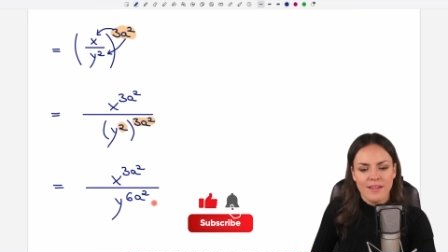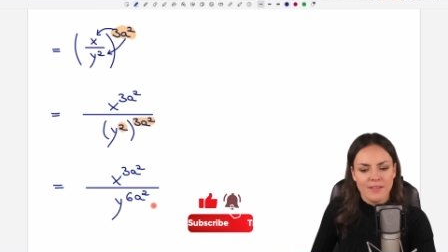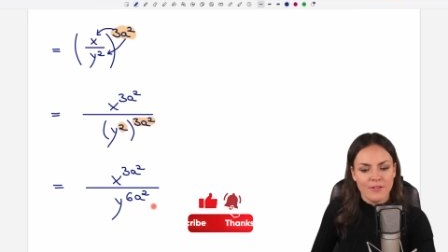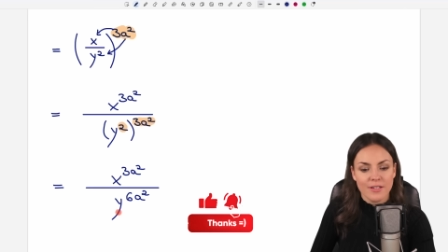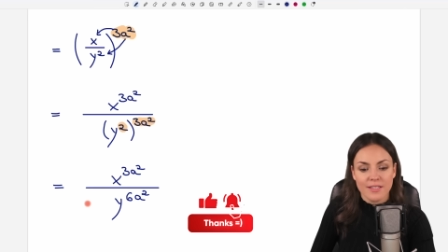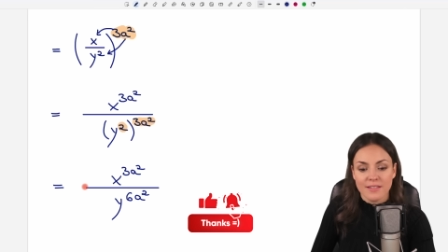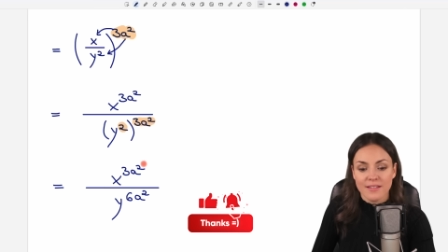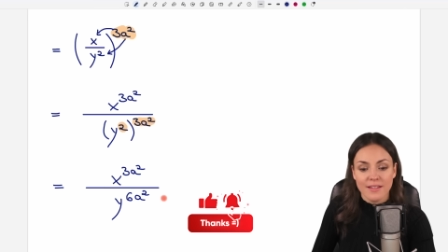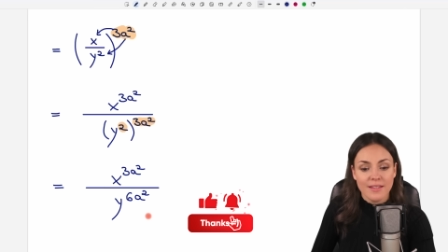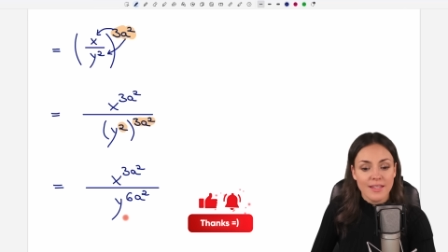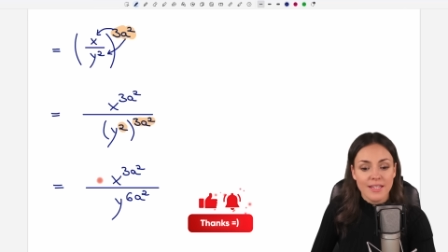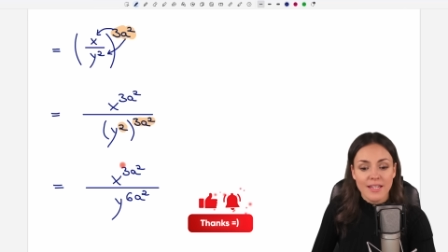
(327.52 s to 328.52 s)
There is
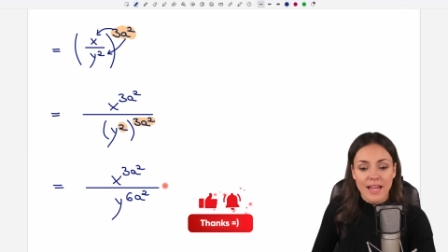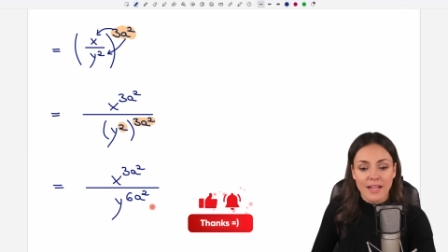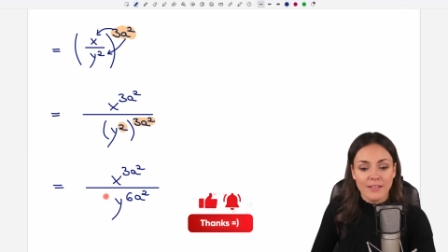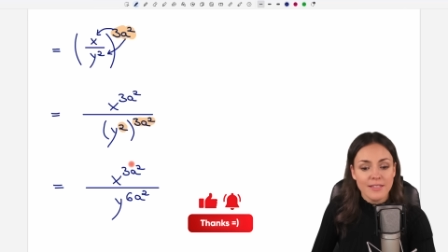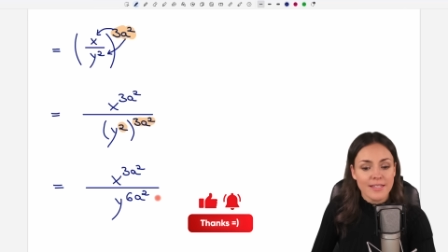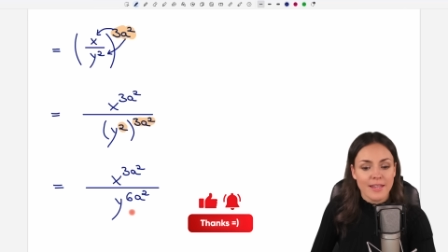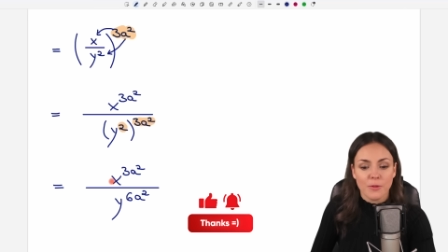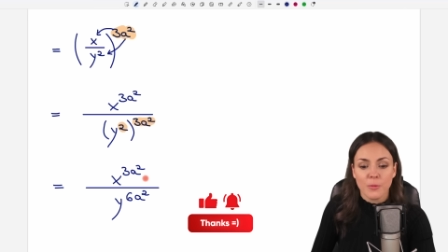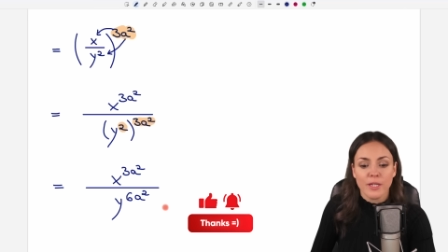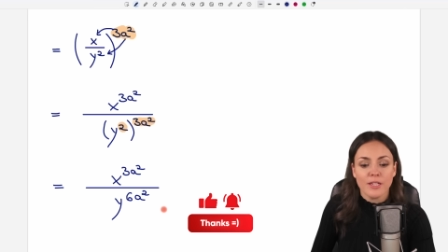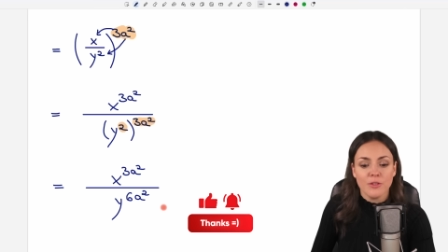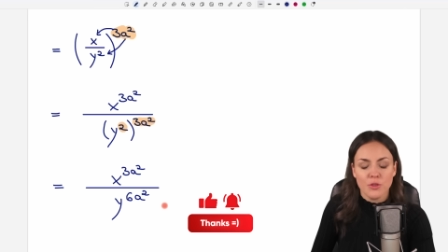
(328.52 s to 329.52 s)
nothing else that
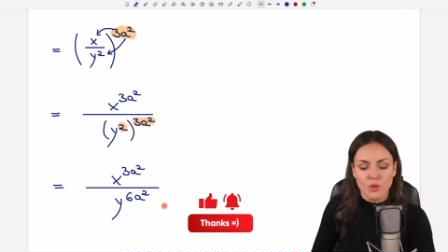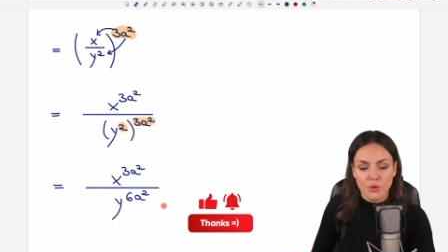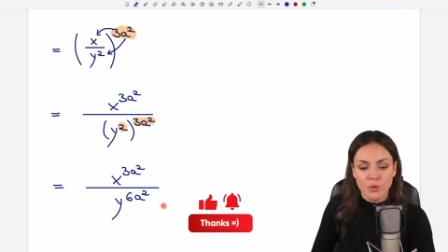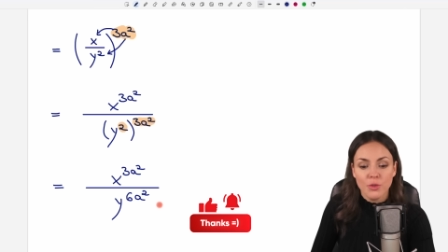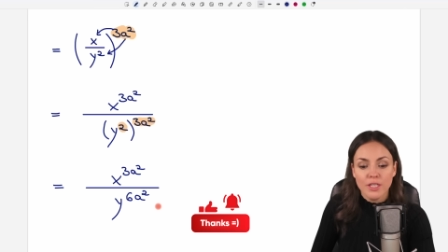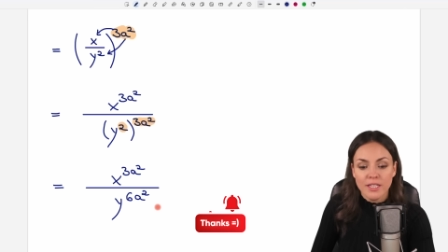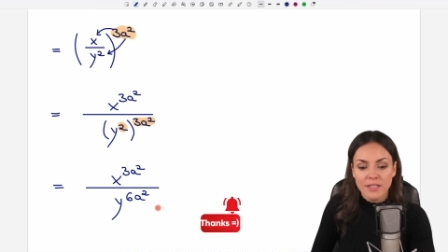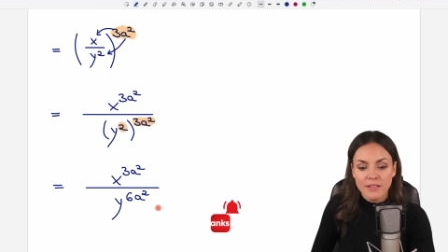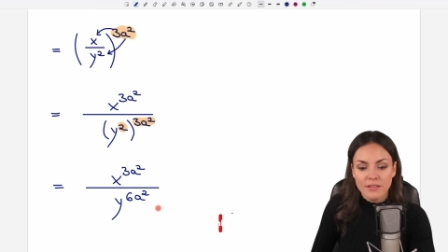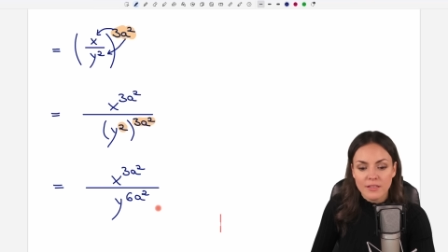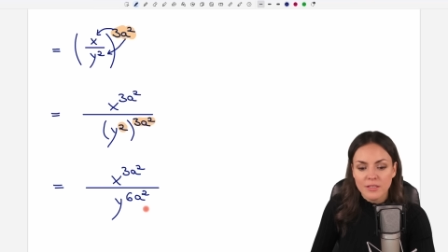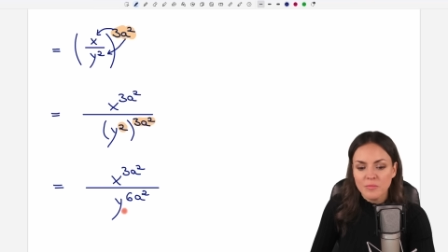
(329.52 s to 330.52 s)
we can do
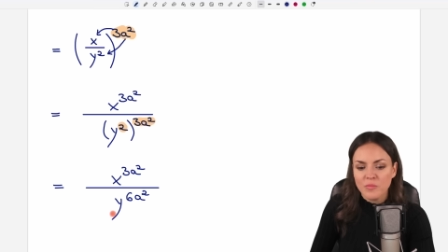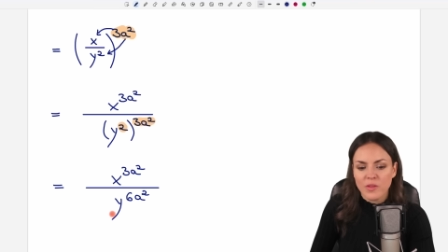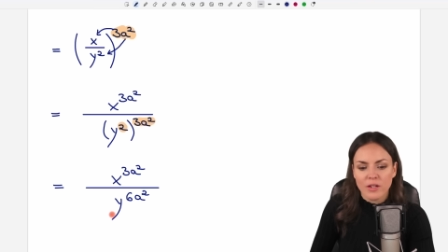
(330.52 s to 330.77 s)
here.